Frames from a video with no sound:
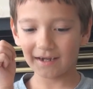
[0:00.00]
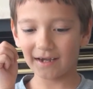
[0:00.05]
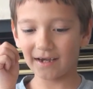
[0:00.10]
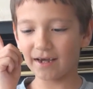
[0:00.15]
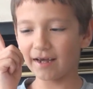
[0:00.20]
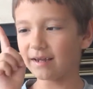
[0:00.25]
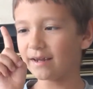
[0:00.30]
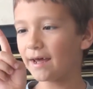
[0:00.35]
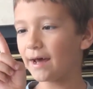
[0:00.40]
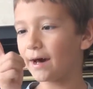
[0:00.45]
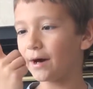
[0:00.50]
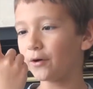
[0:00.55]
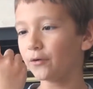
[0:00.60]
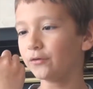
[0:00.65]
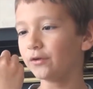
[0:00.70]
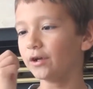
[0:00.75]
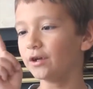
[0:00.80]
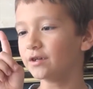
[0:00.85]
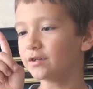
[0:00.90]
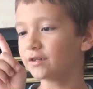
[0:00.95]
And
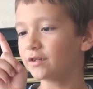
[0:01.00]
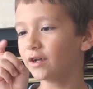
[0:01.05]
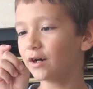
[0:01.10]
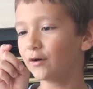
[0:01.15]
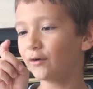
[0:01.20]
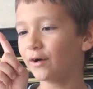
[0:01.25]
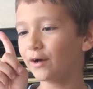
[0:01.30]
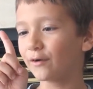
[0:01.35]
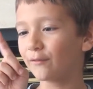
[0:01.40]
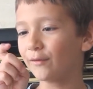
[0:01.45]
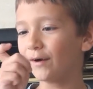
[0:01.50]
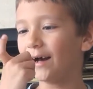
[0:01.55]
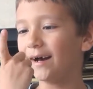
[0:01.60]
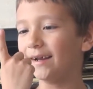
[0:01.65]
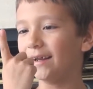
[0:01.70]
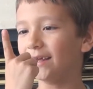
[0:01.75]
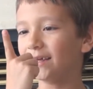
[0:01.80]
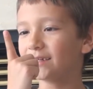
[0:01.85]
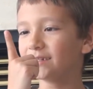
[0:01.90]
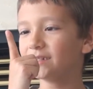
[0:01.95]
now there's no
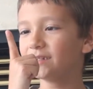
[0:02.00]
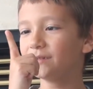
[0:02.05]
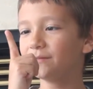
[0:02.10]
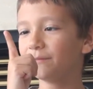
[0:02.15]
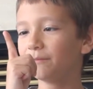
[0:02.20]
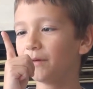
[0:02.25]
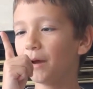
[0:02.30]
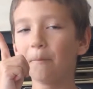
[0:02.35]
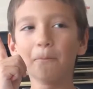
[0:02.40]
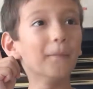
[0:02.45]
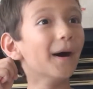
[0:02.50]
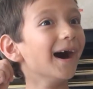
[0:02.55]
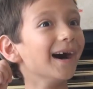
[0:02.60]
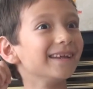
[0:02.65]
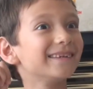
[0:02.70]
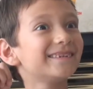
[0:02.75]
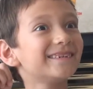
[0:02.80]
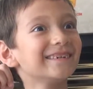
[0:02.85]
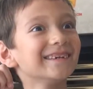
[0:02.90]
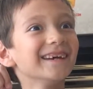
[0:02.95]
Chronix.
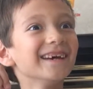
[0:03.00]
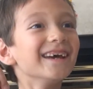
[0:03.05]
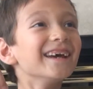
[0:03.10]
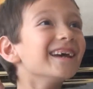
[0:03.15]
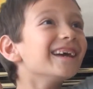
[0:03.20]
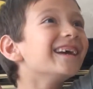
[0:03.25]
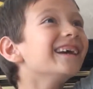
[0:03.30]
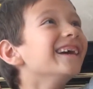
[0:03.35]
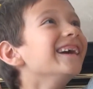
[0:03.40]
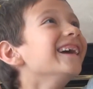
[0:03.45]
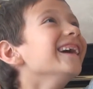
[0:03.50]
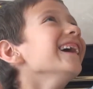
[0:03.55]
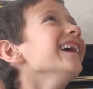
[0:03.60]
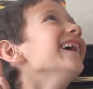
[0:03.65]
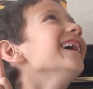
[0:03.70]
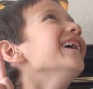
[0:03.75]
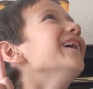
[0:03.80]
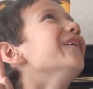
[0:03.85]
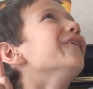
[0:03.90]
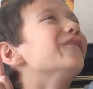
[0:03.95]
But
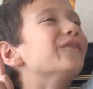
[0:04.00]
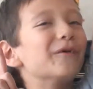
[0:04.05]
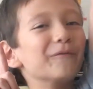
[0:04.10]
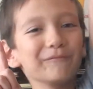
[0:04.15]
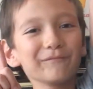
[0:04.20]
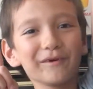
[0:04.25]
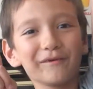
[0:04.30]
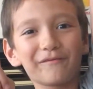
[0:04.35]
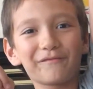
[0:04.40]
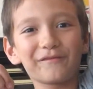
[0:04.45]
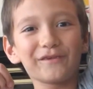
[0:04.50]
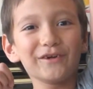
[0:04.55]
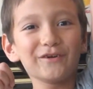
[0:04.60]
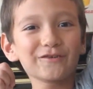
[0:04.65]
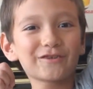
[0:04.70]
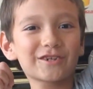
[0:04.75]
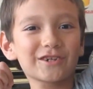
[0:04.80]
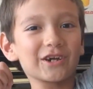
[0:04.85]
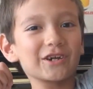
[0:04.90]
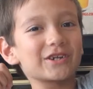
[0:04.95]
from the
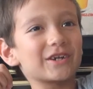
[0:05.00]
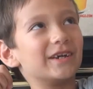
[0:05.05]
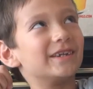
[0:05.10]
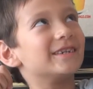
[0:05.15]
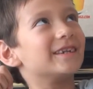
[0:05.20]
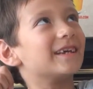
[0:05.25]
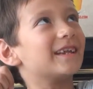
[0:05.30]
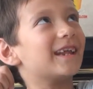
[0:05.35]
future, they